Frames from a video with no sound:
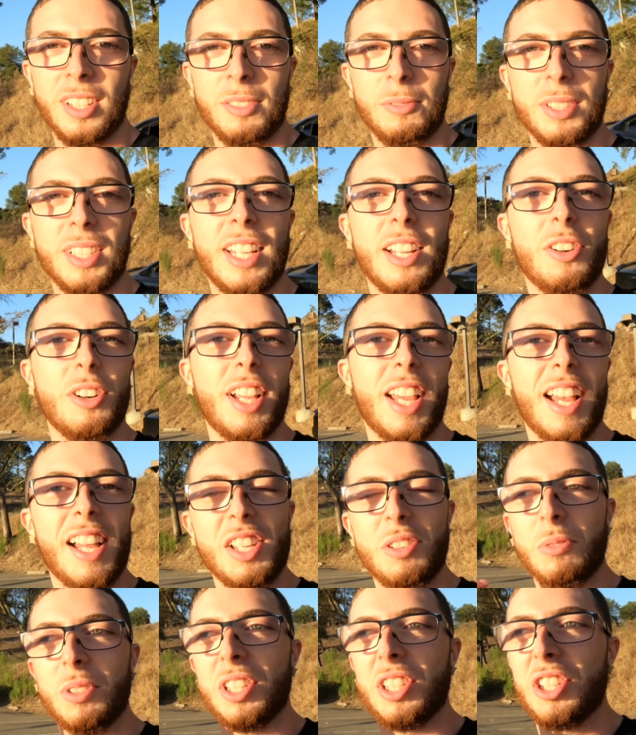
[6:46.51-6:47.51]
with
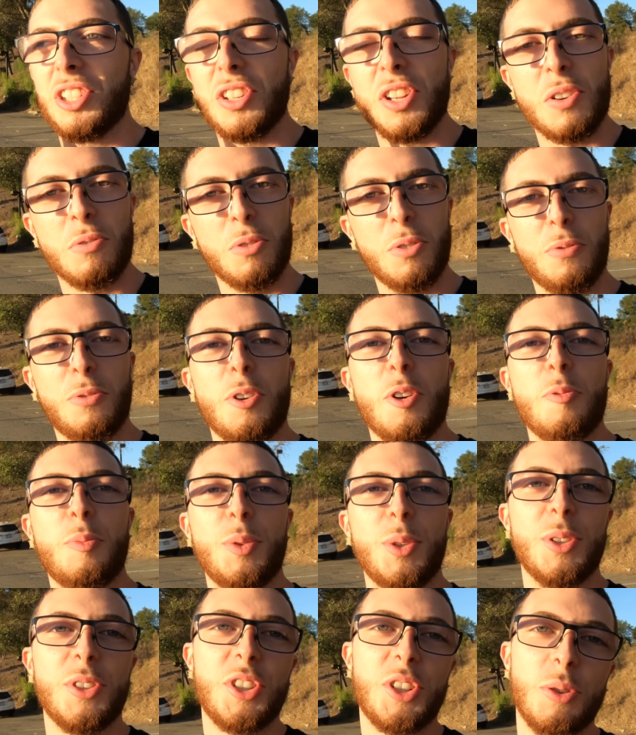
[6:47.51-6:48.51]
Hellcats with the sunroof
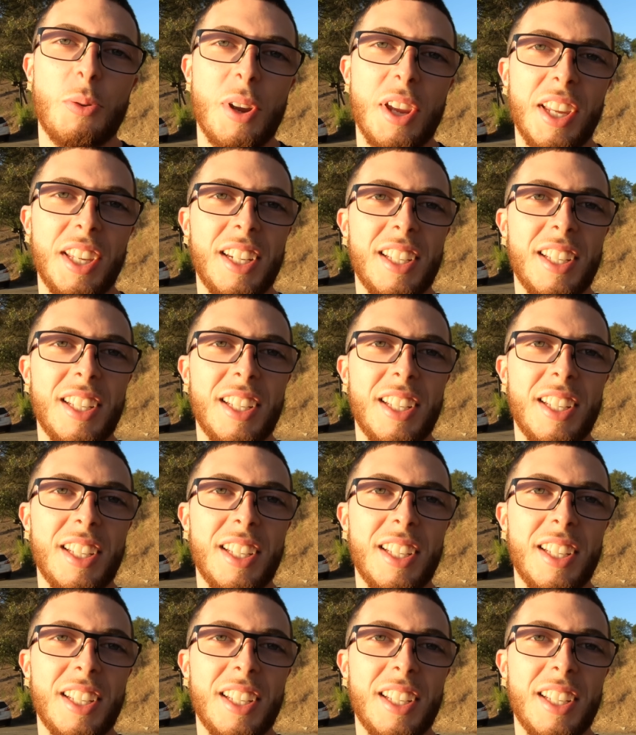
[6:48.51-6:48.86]
open, swinging